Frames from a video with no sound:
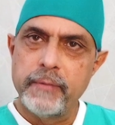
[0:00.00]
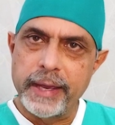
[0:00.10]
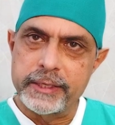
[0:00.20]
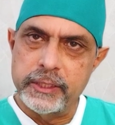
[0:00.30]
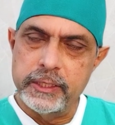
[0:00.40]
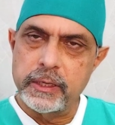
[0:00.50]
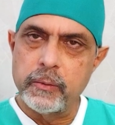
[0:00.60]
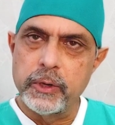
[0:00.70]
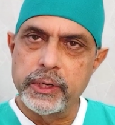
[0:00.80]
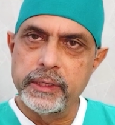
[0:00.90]
vaccines
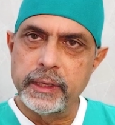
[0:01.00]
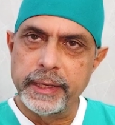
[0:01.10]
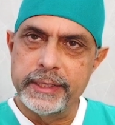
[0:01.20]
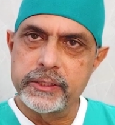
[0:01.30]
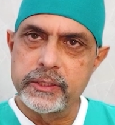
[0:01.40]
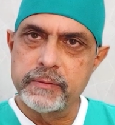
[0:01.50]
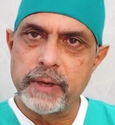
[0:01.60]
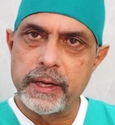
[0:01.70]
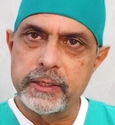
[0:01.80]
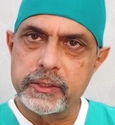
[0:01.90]
are working against this
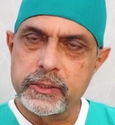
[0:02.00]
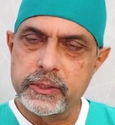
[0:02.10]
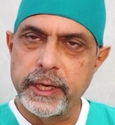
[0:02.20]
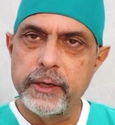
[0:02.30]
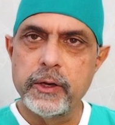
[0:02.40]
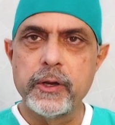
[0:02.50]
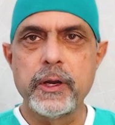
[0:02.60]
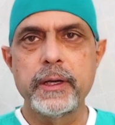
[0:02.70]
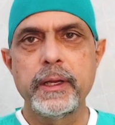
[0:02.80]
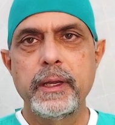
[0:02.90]
virus strain or
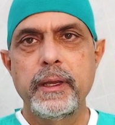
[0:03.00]
not.